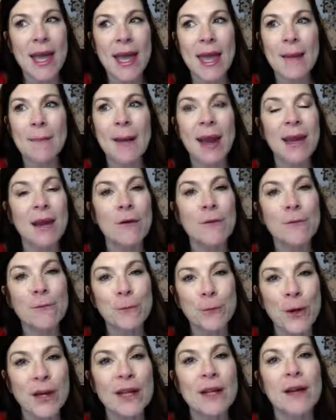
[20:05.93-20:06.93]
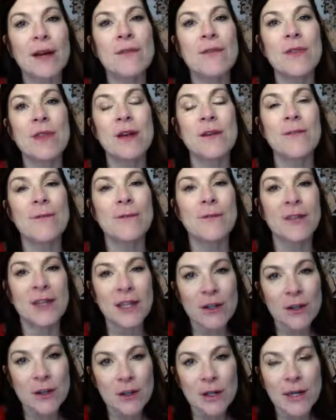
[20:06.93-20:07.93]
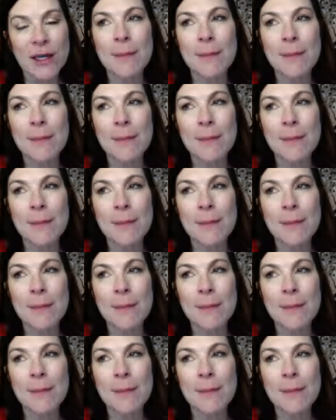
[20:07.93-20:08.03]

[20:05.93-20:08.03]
am I afraid of the fear?